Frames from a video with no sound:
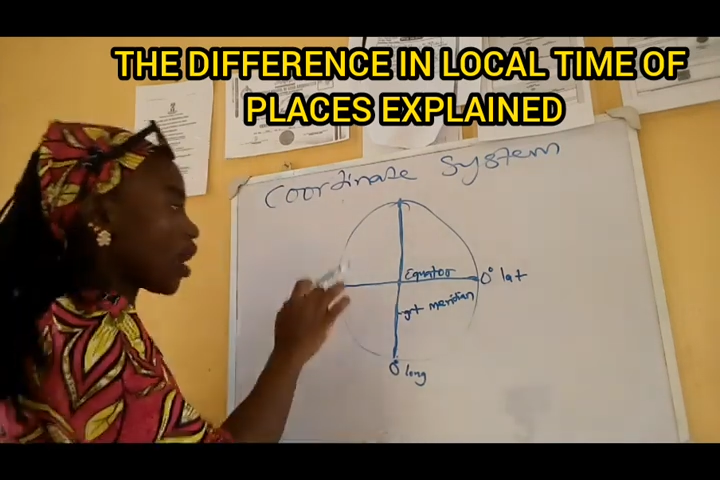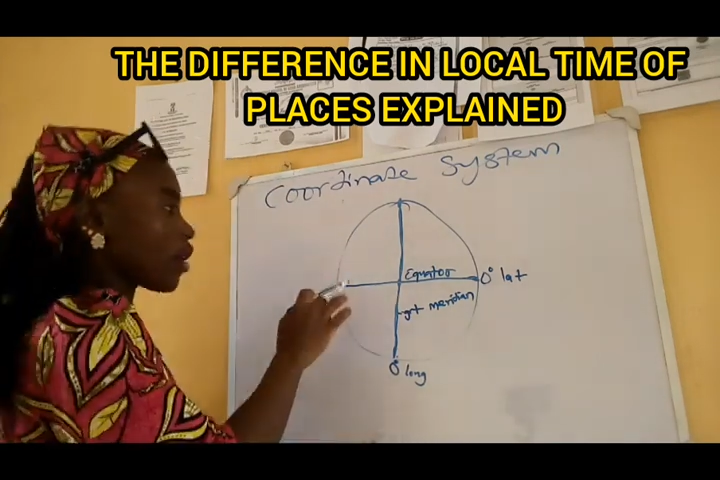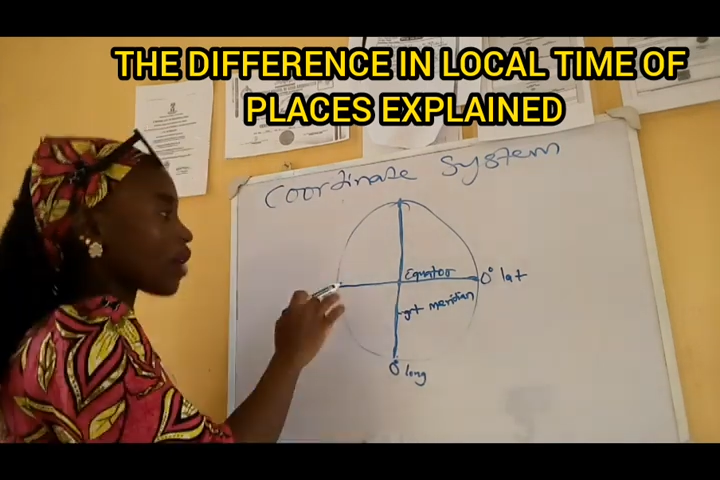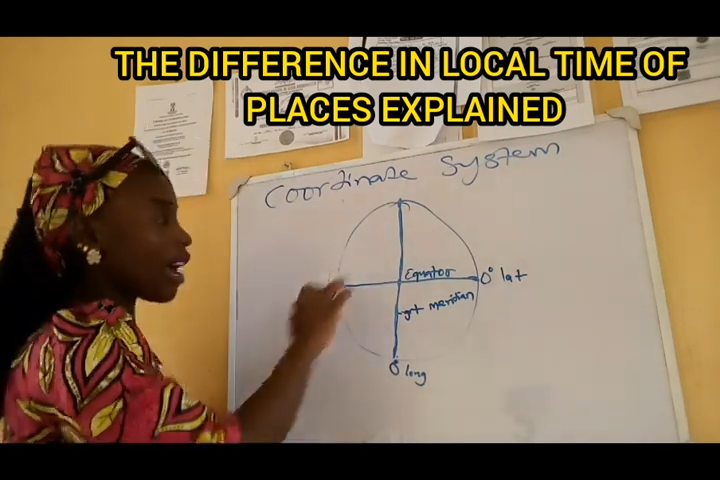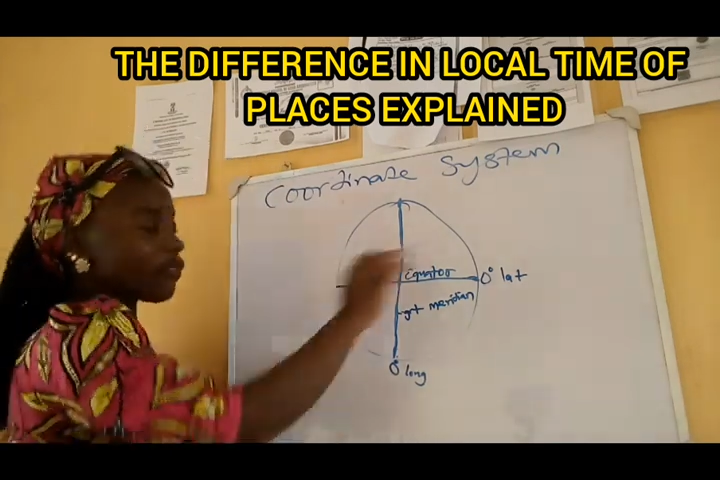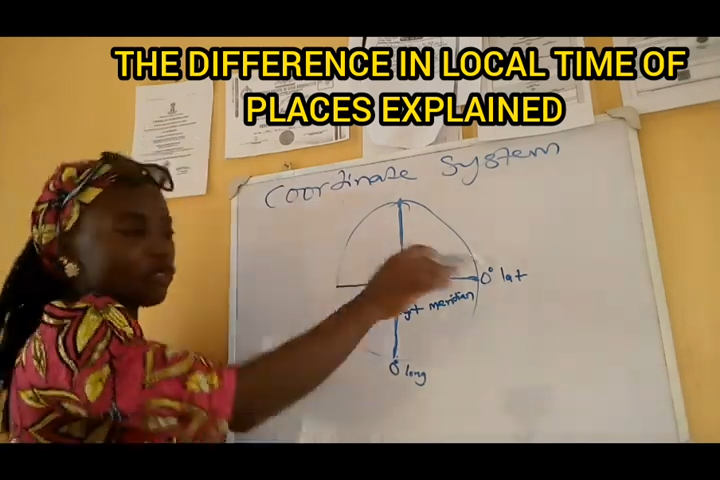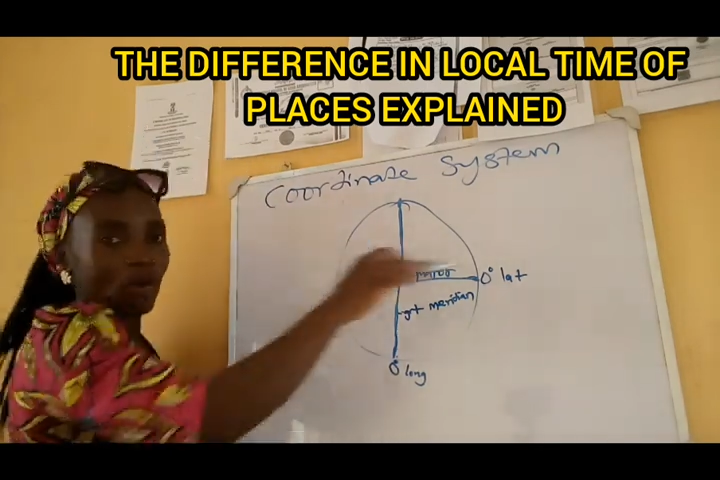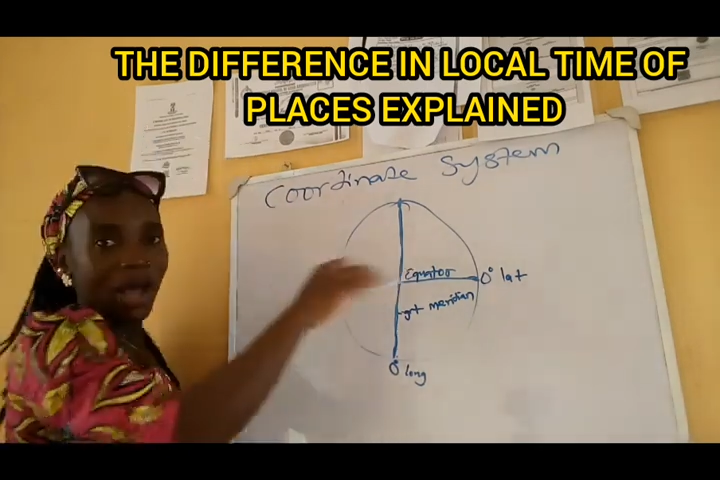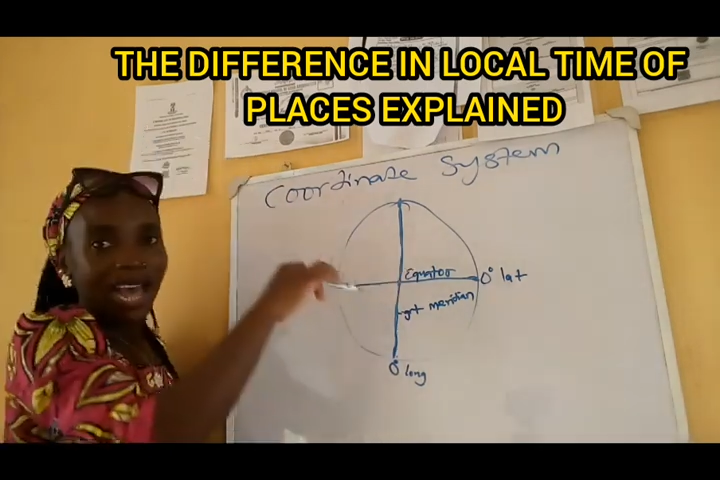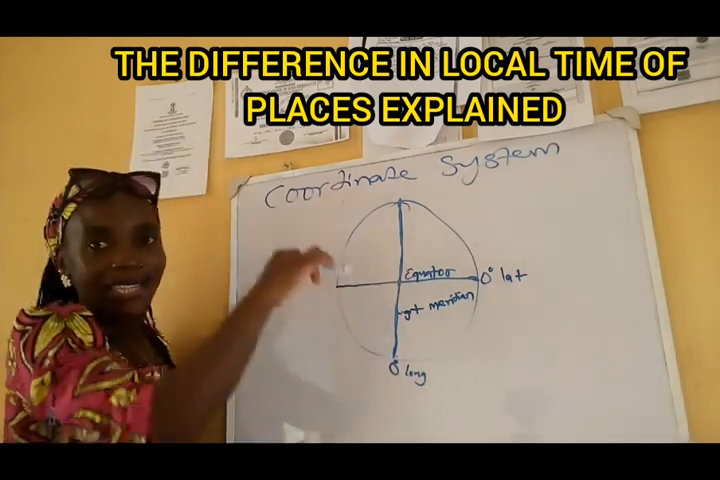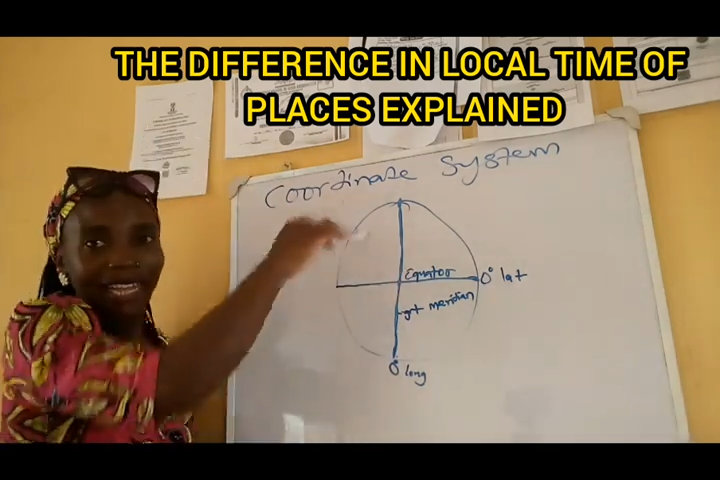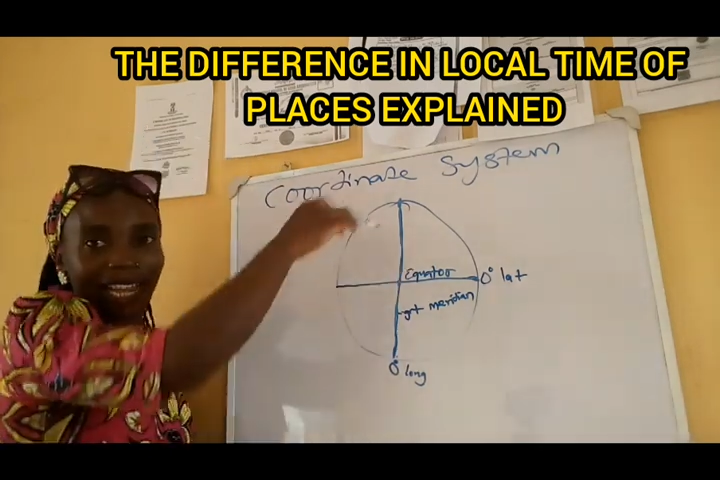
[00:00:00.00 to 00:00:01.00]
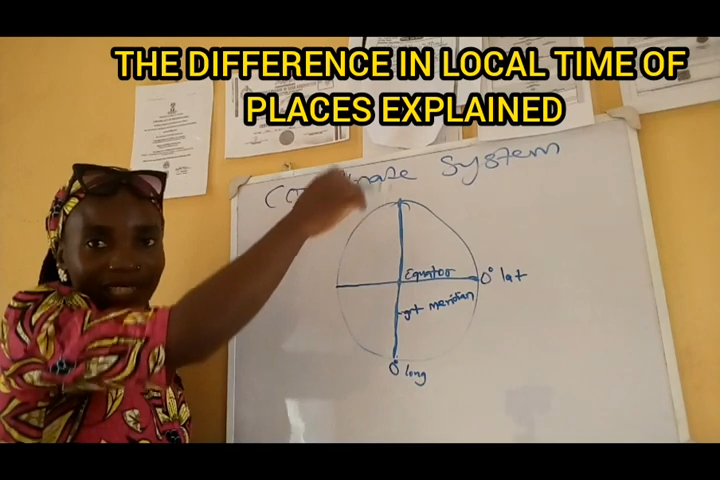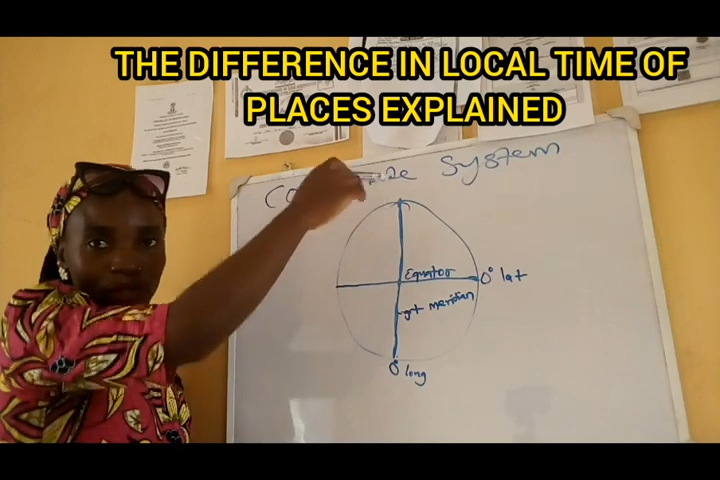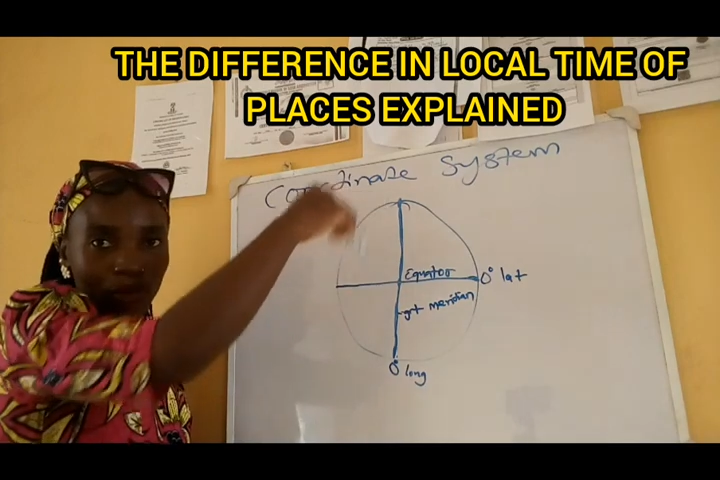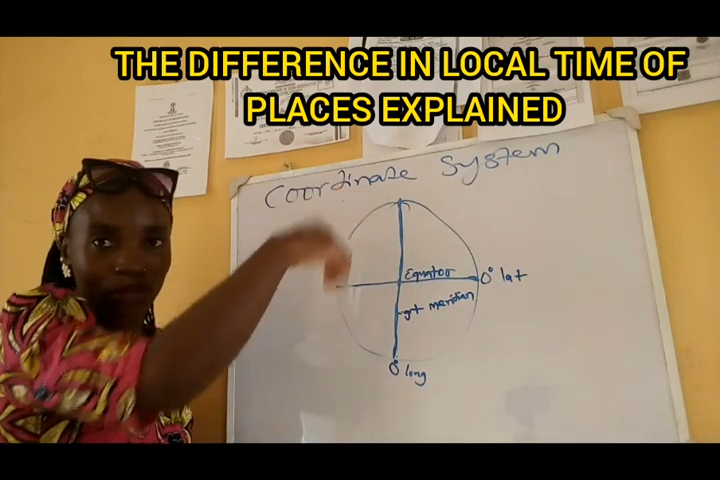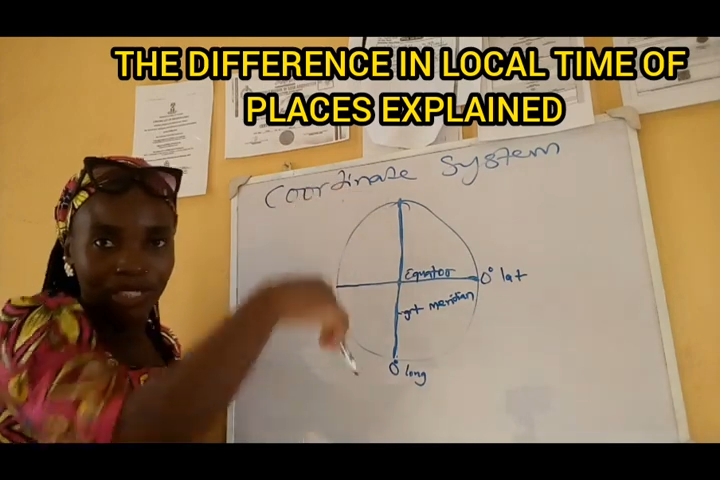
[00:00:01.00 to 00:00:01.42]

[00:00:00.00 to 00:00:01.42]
you have to adhere to